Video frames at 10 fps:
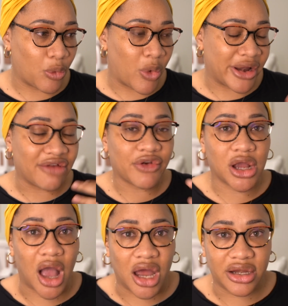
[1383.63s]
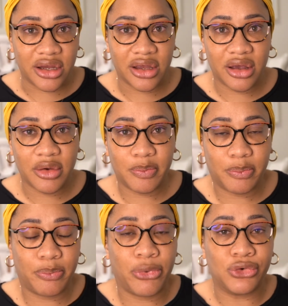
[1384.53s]
whatever God
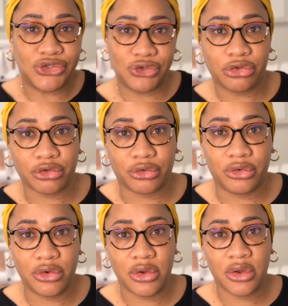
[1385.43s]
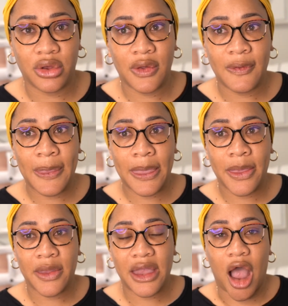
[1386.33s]
puts you through,
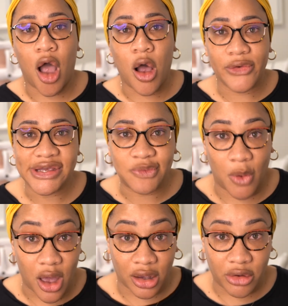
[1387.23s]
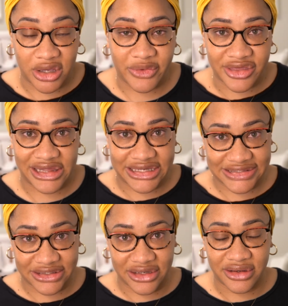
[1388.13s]
always walk away with a
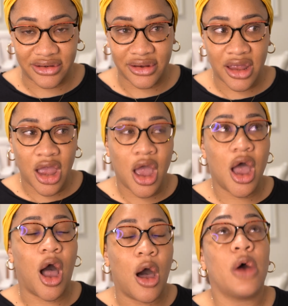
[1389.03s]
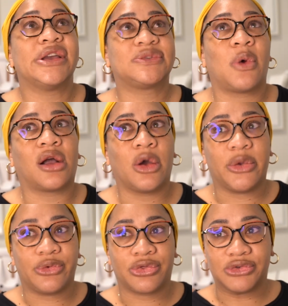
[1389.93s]
lesson. Always walk
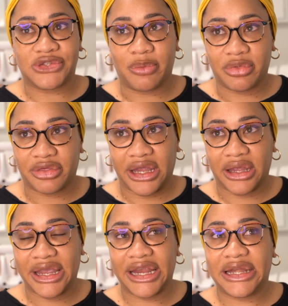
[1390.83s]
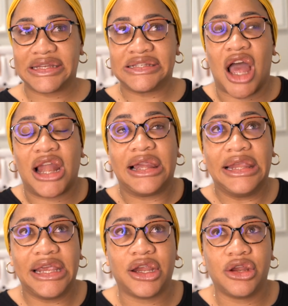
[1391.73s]
away through something. He's not
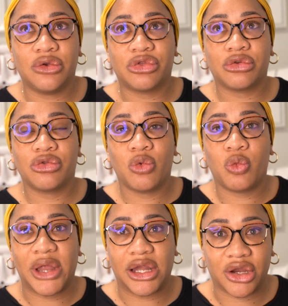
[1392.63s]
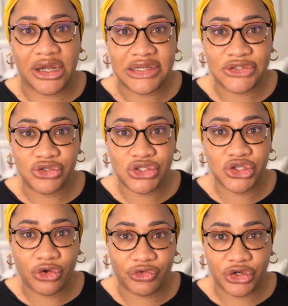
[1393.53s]
leading you through the wilderness to
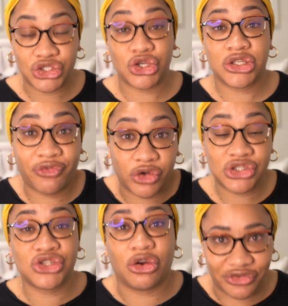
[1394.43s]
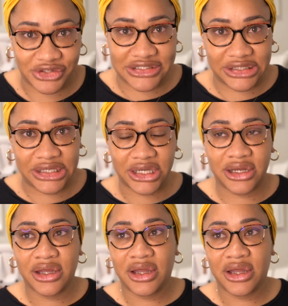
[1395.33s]
suffer just for suffer's sake.